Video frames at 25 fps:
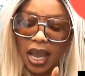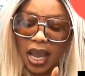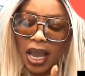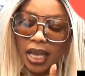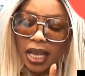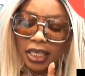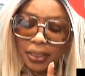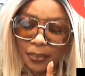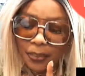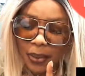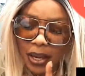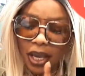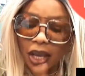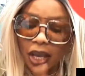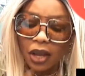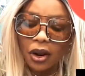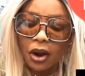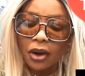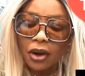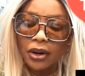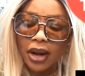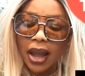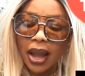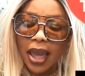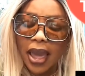Speaking
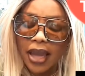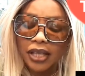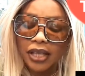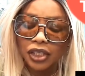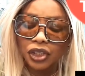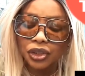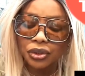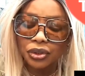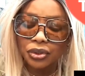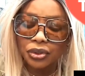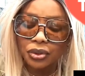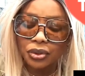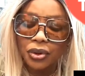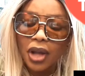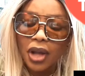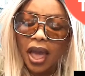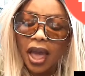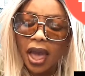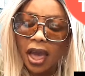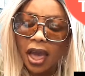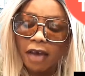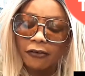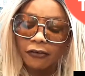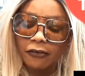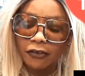on Angel
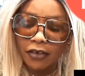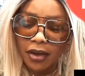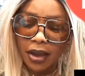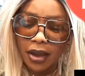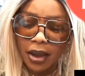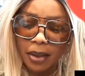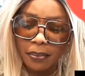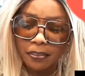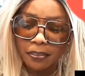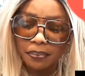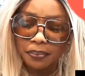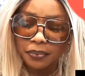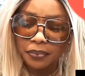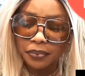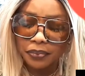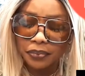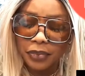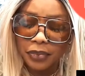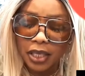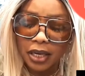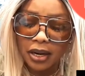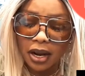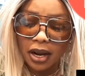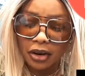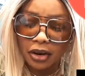FM
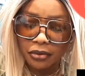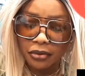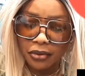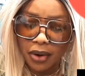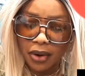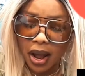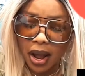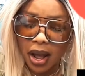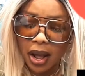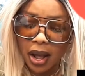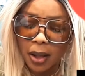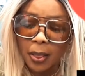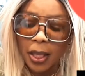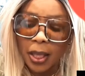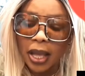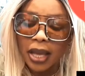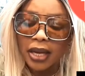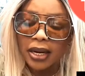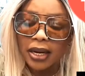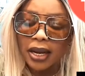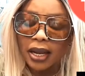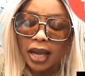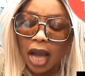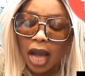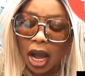in Accra,
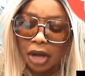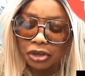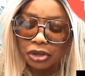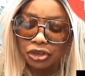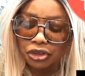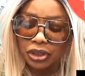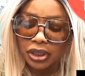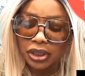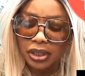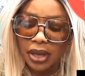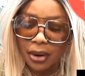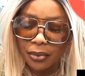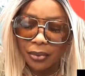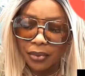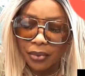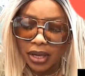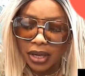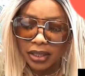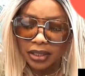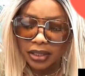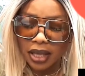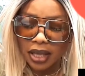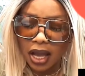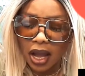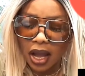the country
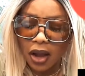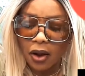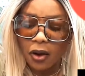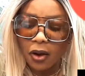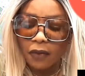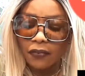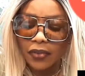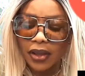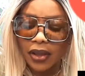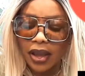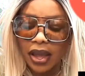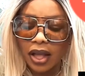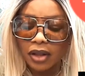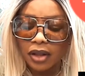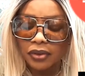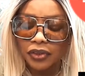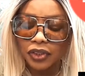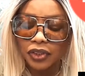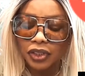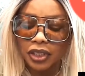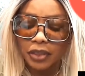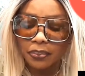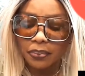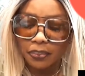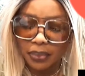director of the
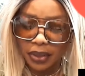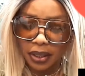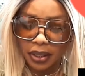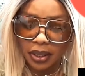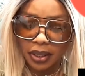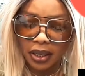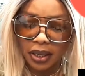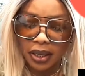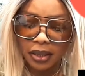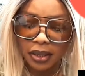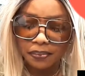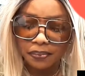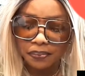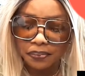LGBTQI